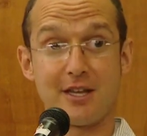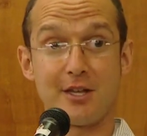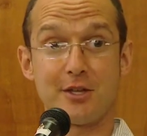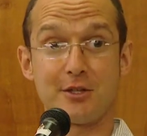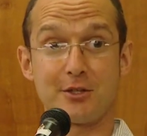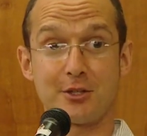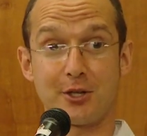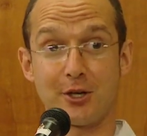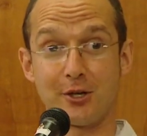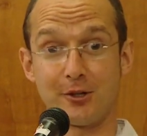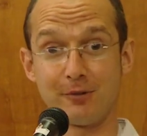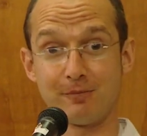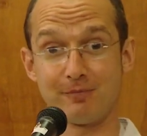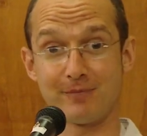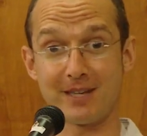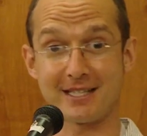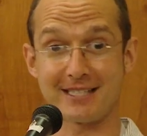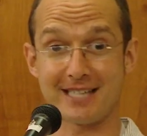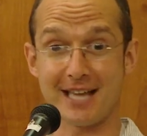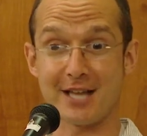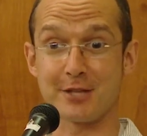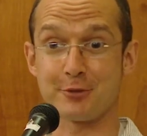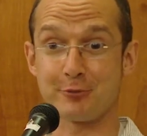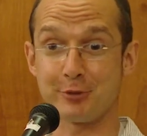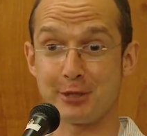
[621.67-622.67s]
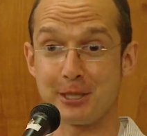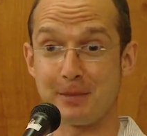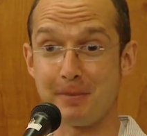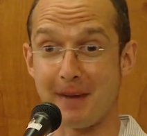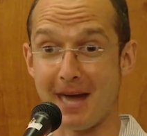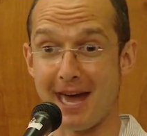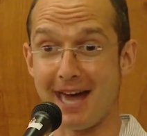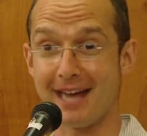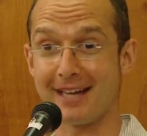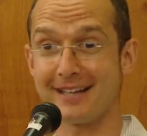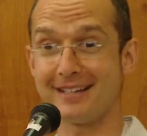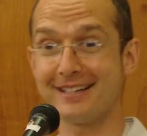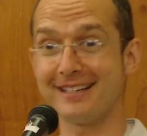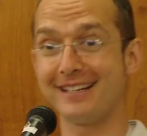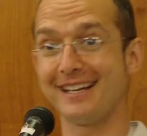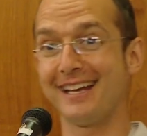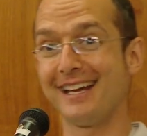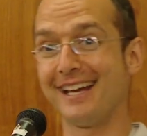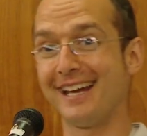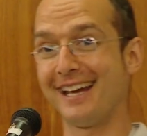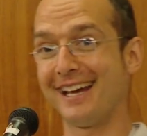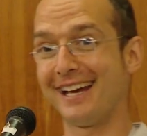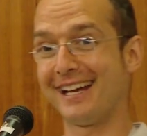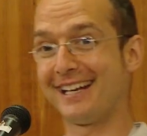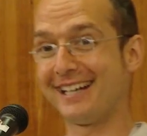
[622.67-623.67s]
So that sounds really bad,
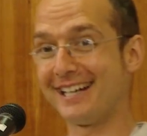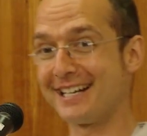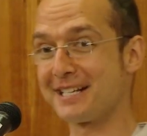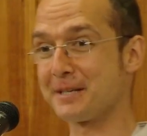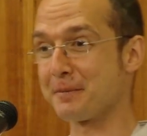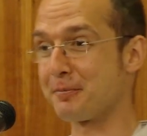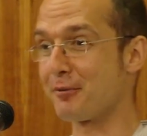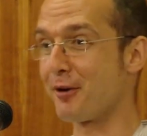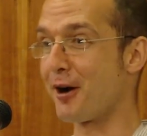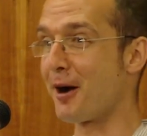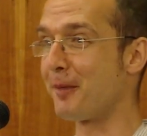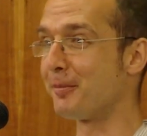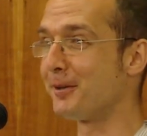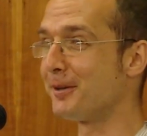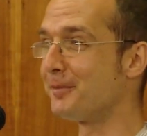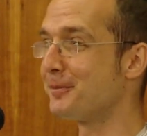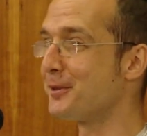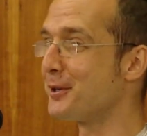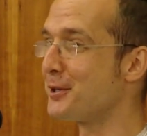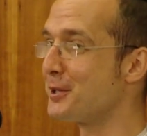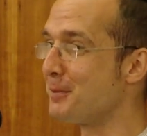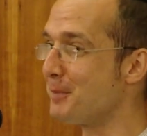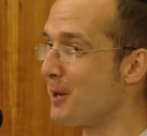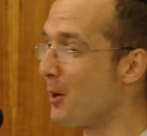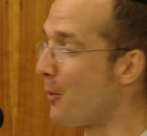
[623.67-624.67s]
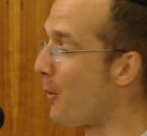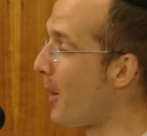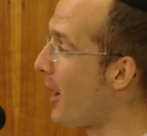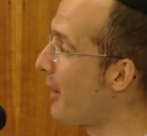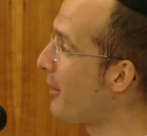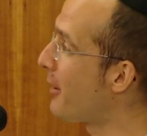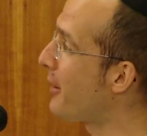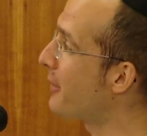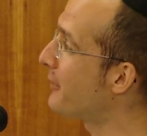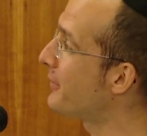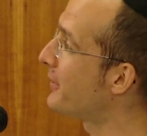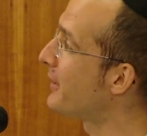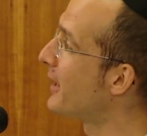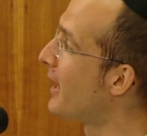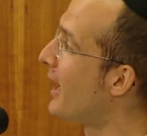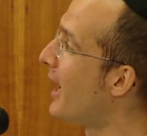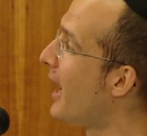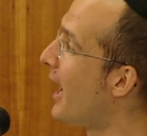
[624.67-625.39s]
and it is a problem you should be aware of.